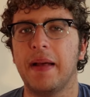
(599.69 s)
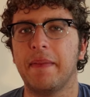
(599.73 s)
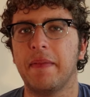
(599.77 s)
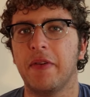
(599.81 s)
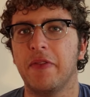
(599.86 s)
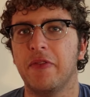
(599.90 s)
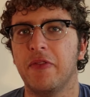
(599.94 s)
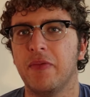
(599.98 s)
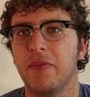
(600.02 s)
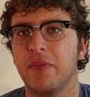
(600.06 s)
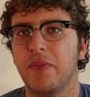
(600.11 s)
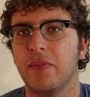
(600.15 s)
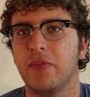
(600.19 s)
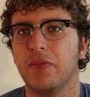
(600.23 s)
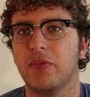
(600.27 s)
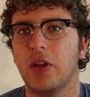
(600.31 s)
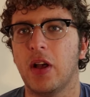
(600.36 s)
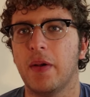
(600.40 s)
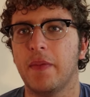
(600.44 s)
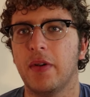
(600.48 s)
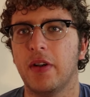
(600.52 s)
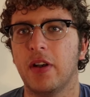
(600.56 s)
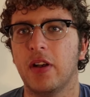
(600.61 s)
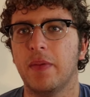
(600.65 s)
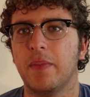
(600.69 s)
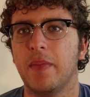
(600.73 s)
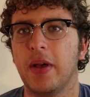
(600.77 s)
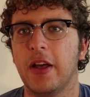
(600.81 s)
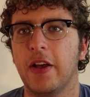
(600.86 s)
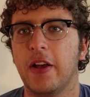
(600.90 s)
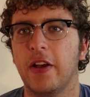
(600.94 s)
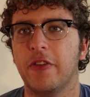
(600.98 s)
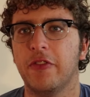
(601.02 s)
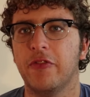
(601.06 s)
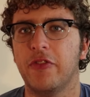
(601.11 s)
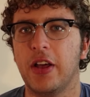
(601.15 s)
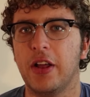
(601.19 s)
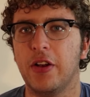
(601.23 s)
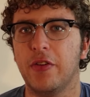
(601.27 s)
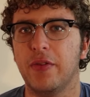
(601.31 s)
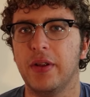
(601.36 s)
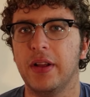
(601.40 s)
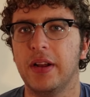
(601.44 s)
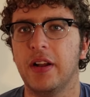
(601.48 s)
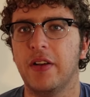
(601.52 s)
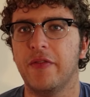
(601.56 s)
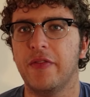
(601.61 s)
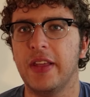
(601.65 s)
I'm a I'm a, a
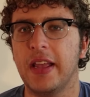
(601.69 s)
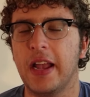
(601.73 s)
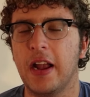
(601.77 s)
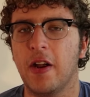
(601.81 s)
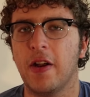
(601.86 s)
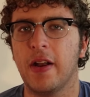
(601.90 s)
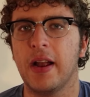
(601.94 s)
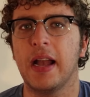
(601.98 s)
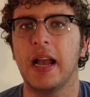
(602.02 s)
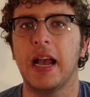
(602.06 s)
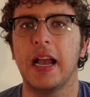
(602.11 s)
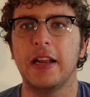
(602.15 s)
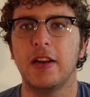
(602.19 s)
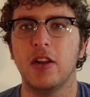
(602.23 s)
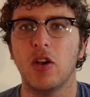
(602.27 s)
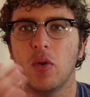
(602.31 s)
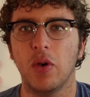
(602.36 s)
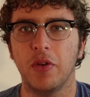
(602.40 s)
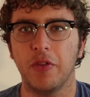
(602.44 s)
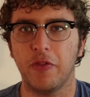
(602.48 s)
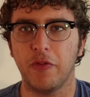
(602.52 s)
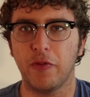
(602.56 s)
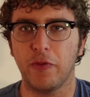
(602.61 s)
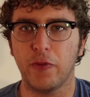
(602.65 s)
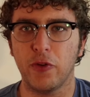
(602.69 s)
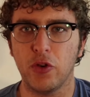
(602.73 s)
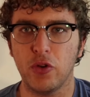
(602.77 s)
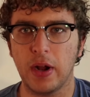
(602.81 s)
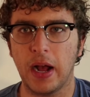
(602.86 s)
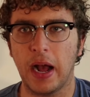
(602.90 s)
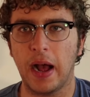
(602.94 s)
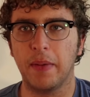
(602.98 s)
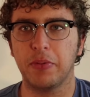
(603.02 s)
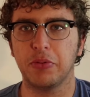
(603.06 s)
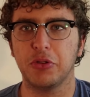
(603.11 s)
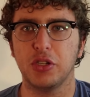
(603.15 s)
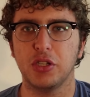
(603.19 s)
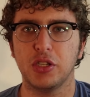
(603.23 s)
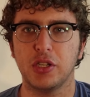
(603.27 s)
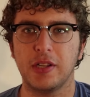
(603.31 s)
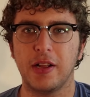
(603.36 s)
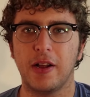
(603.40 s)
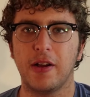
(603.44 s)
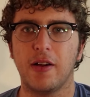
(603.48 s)
veteran of the area. I know what food options